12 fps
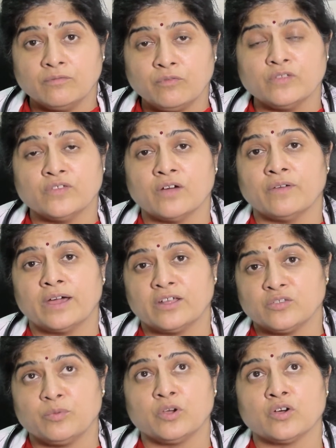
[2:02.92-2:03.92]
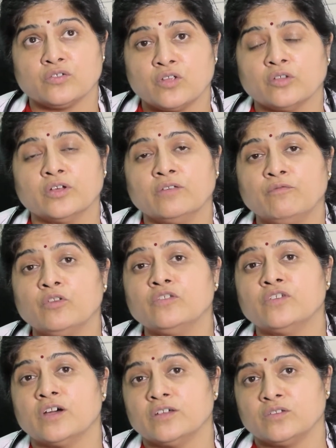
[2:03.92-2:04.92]
influenza virus, because now the
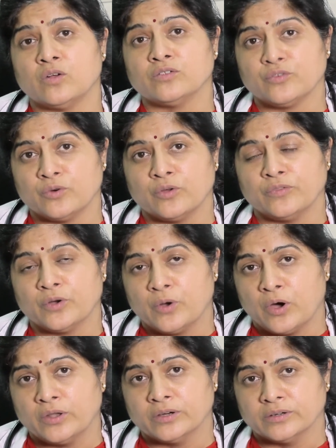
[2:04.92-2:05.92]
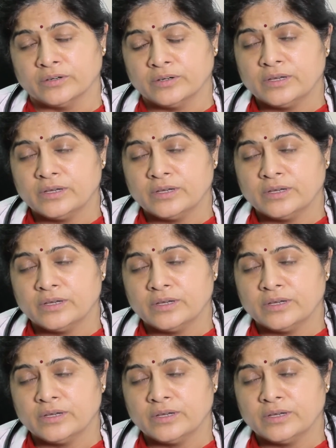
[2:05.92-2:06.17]
influenza is also on the corner.